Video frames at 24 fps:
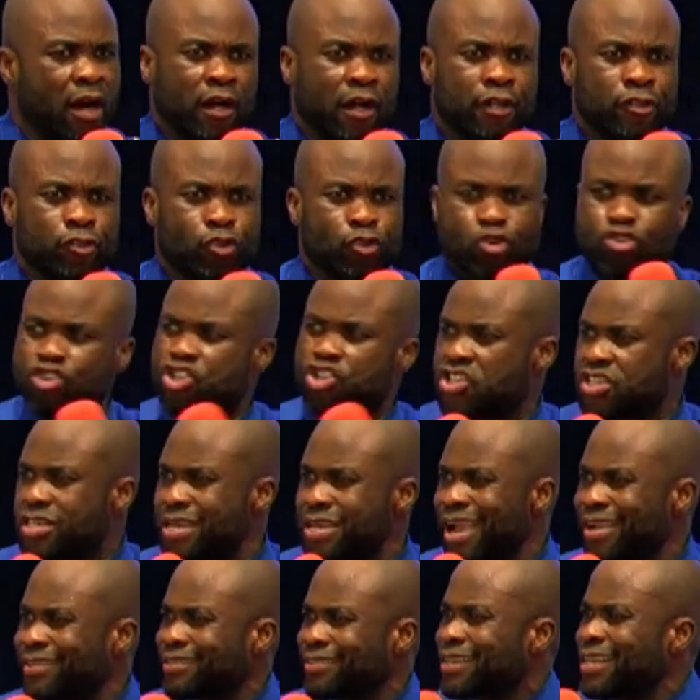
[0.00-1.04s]
to share
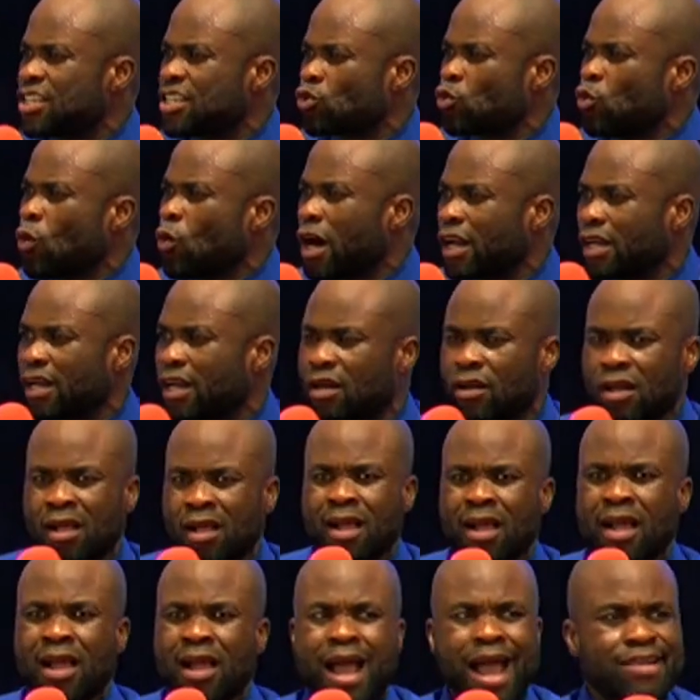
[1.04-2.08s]
this one?
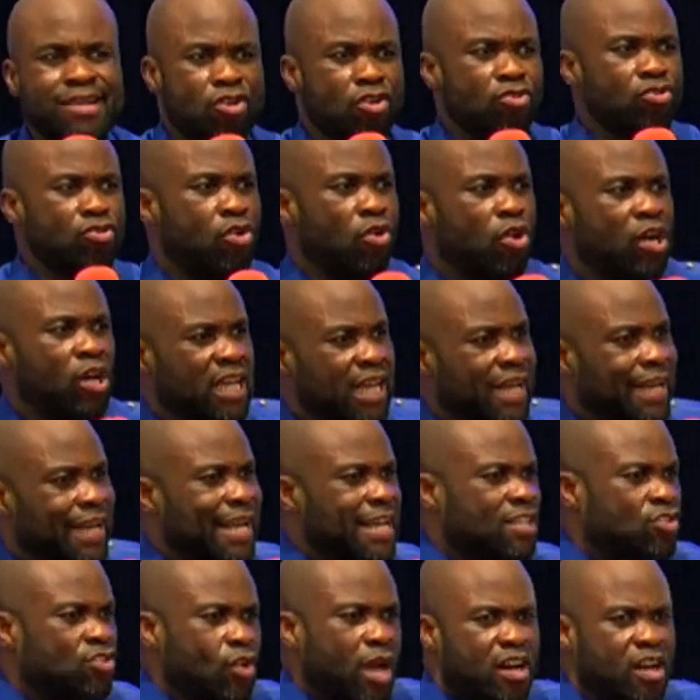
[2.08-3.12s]
I don't know. In case
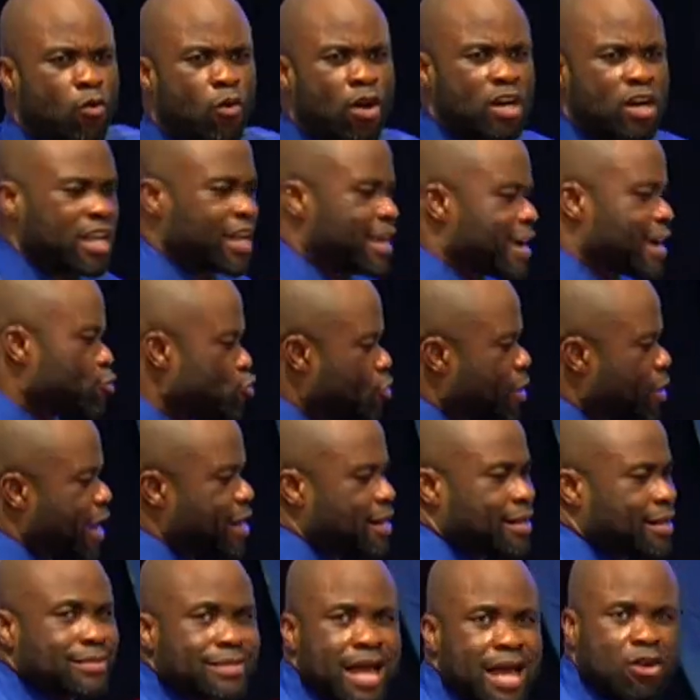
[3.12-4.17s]
you are the one, you can
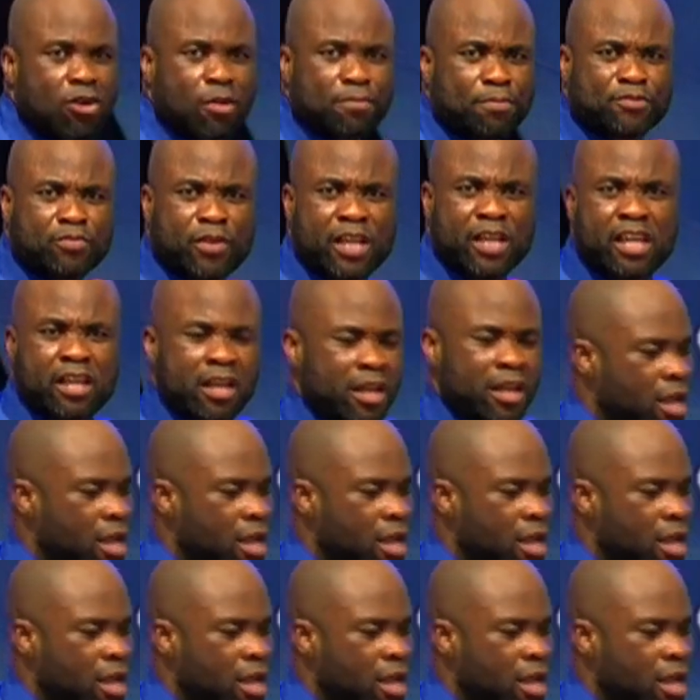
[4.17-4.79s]
interrupt me